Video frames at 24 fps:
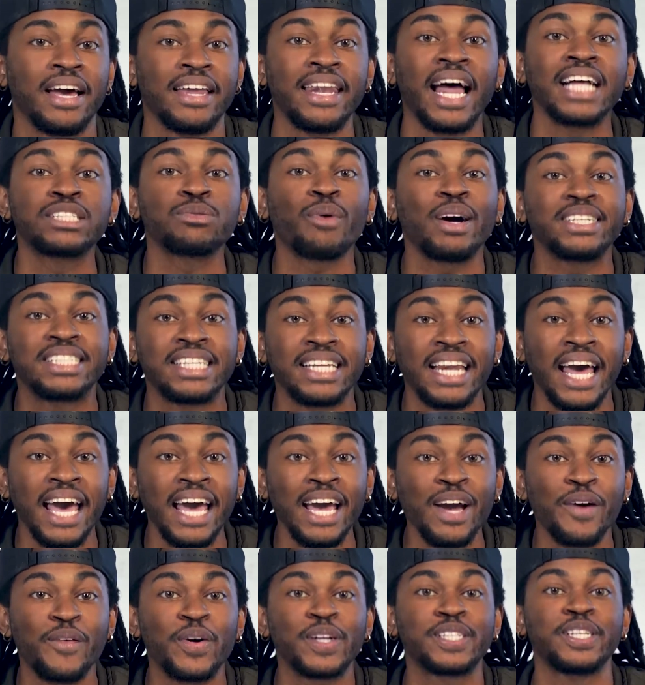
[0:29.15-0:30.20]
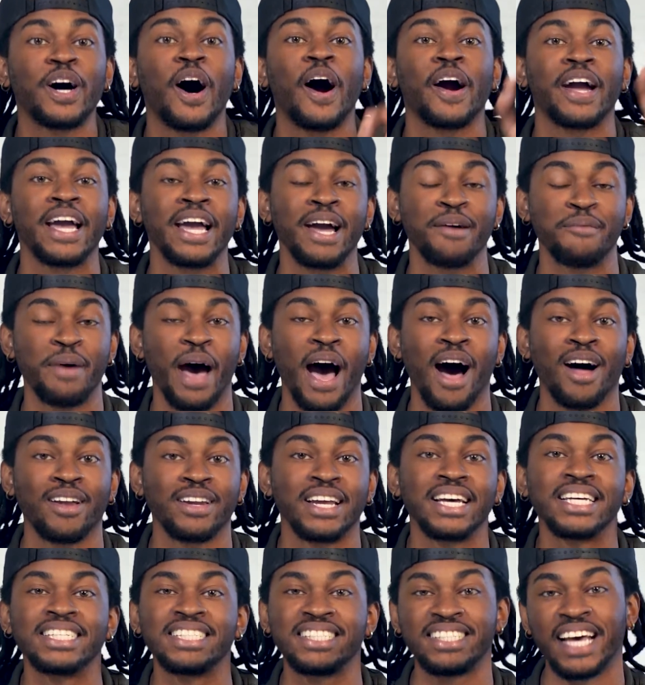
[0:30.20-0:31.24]
And that's why today we're talking
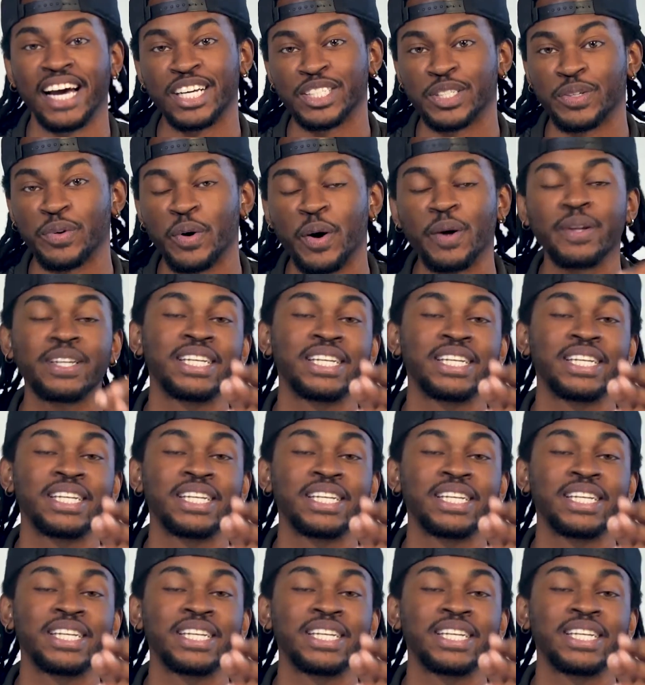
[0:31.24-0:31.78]
about sexual